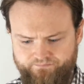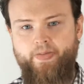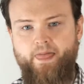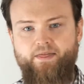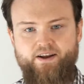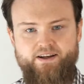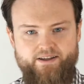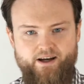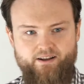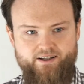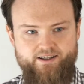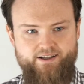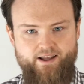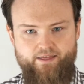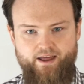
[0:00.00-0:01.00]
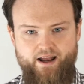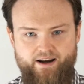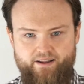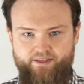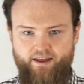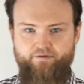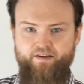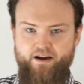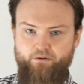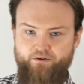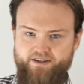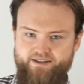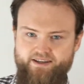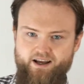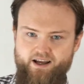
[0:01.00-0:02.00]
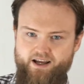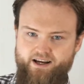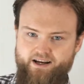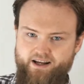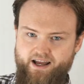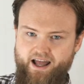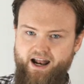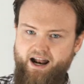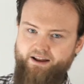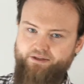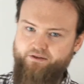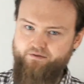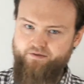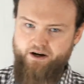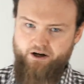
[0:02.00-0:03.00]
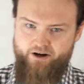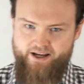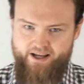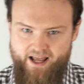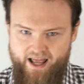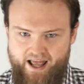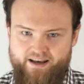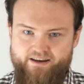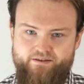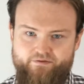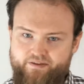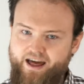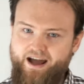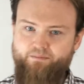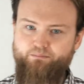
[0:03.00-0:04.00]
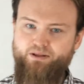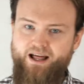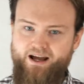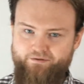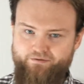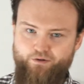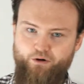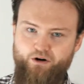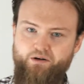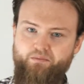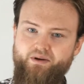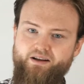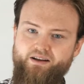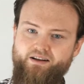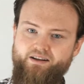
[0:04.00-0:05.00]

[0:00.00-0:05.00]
And they tell us that they found a sign at the very end of that platform